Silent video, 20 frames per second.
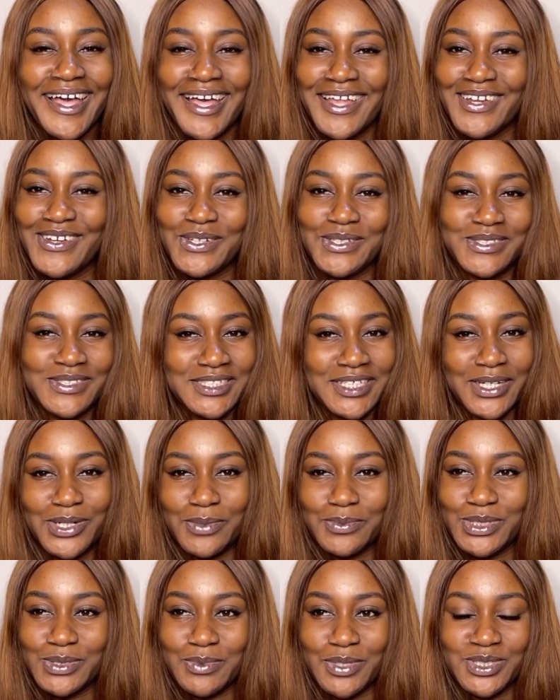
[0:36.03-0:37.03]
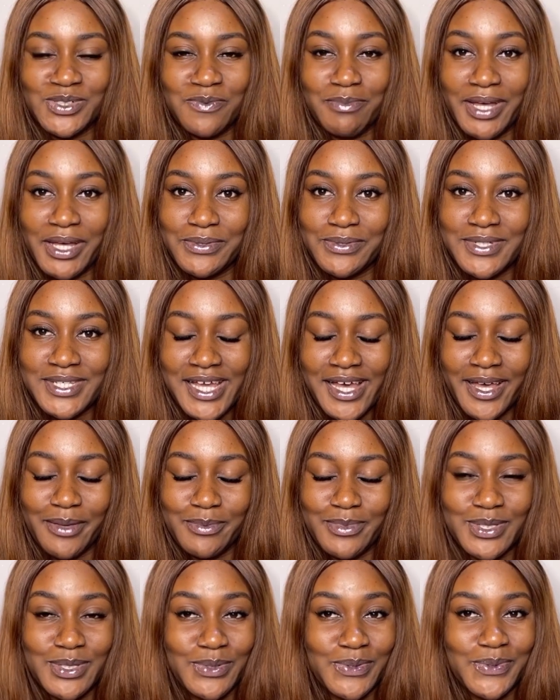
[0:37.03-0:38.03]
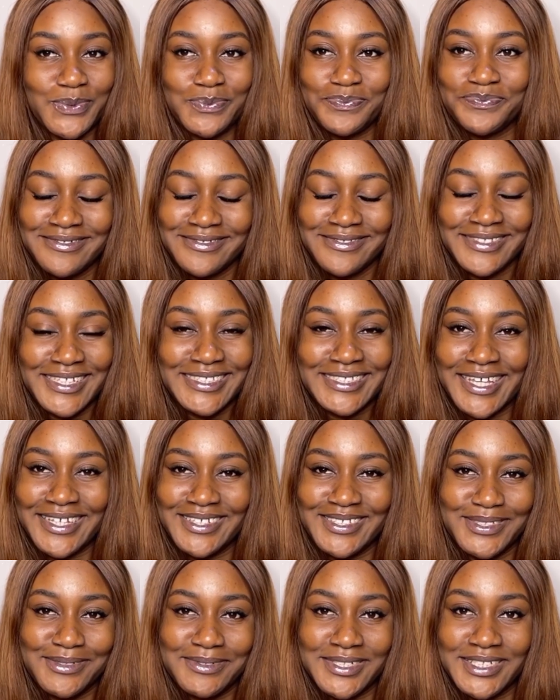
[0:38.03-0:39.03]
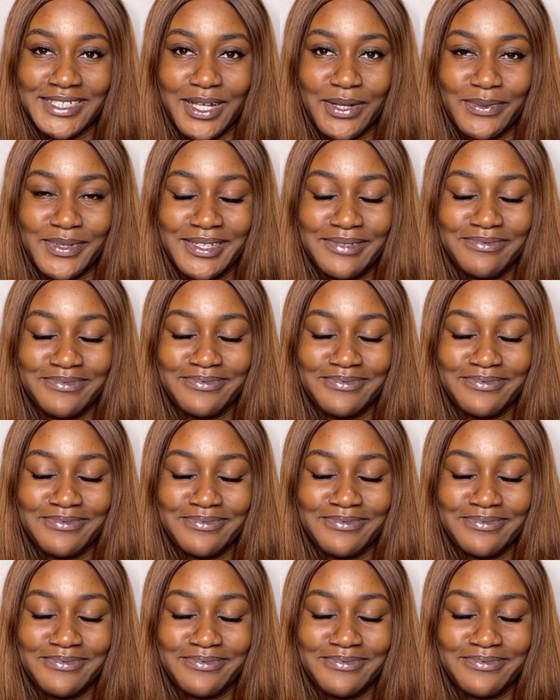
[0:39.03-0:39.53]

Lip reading: not to take up too much of my own time. So let's get into it, shall we?